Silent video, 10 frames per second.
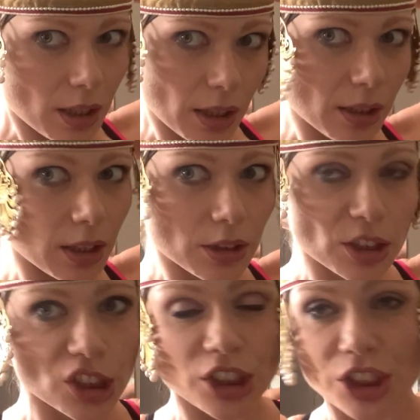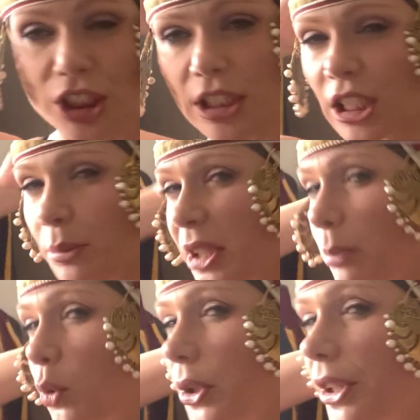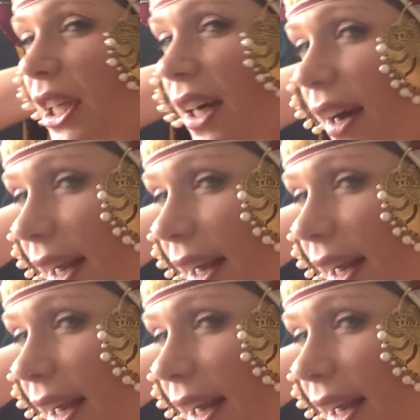And then just tuck that bad boy in there.